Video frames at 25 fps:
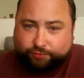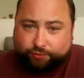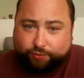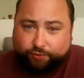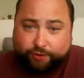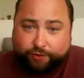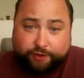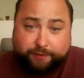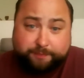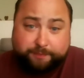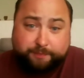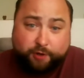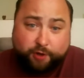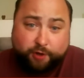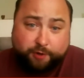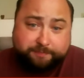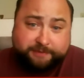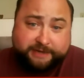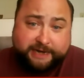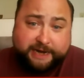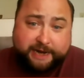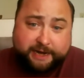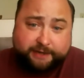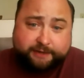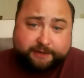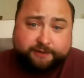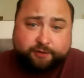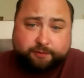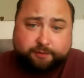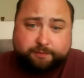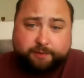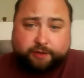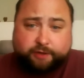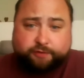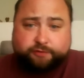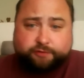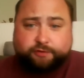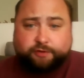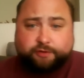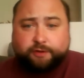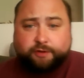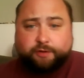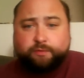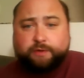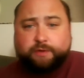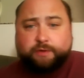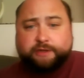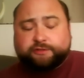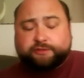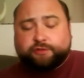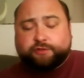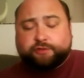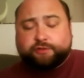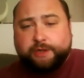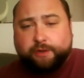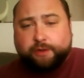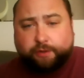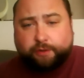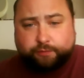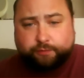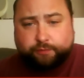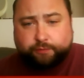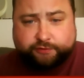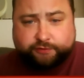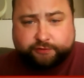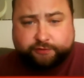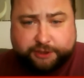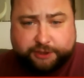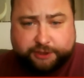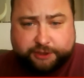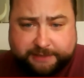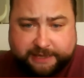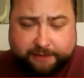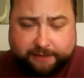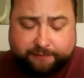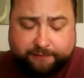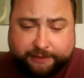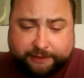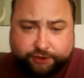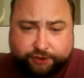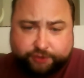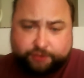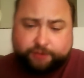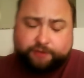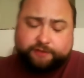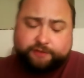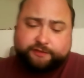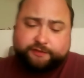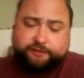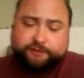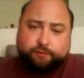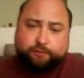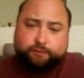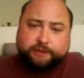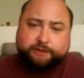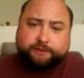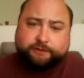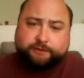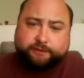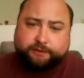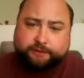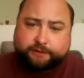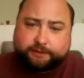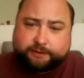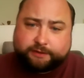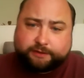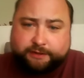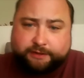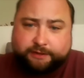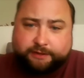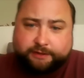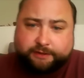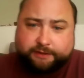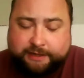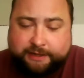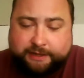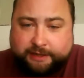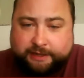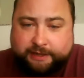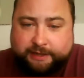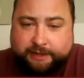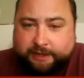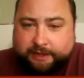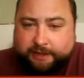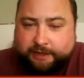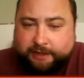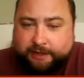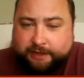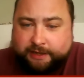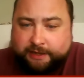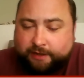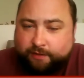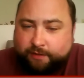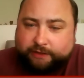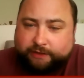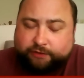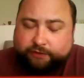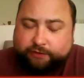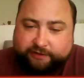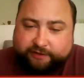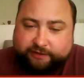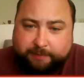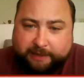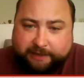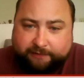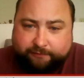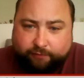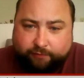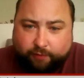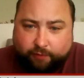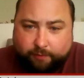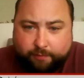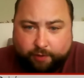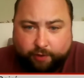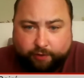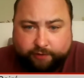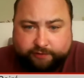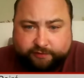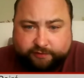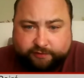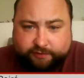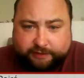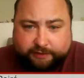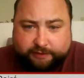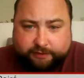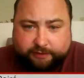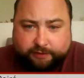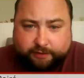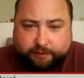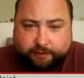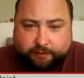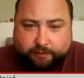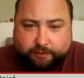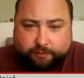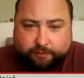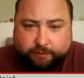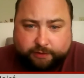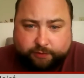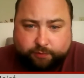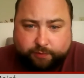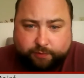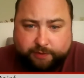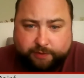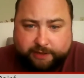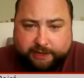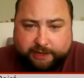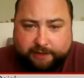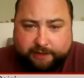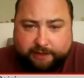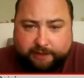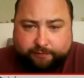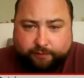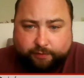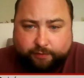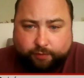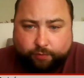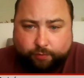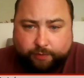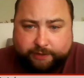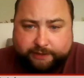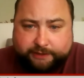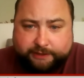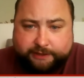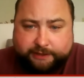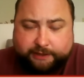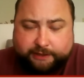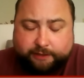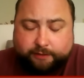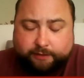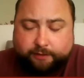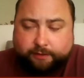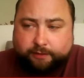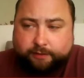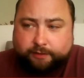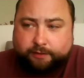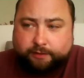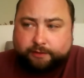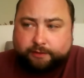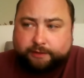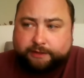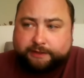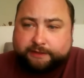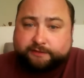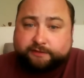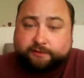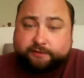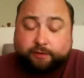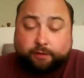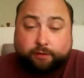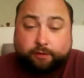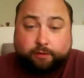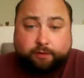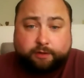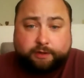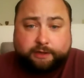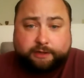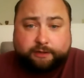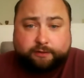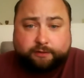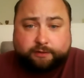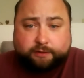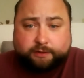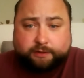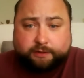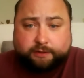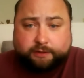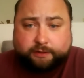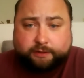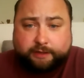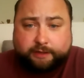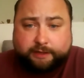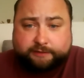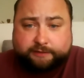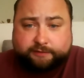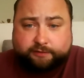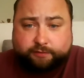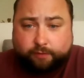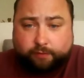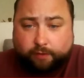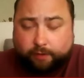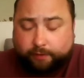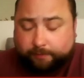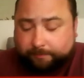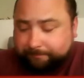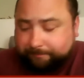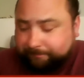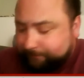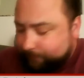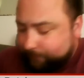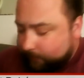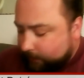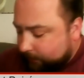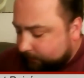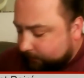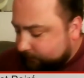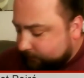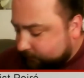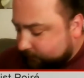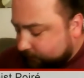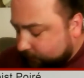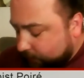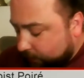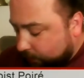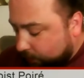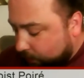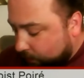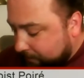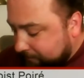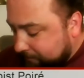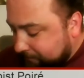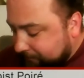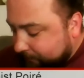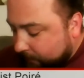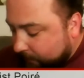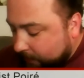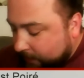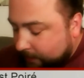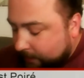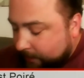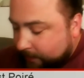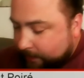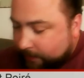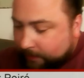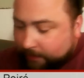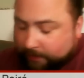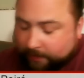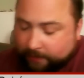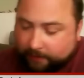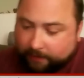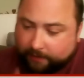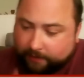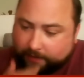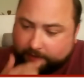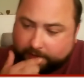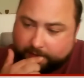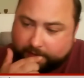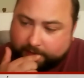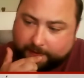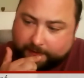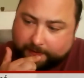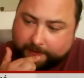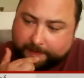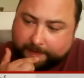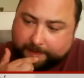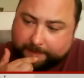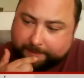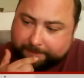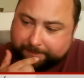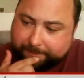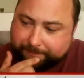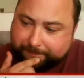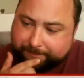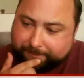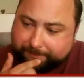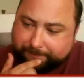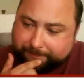do an update about what's going on with GP Adventures and what to expect from us and what we have already in store and so on. So uh,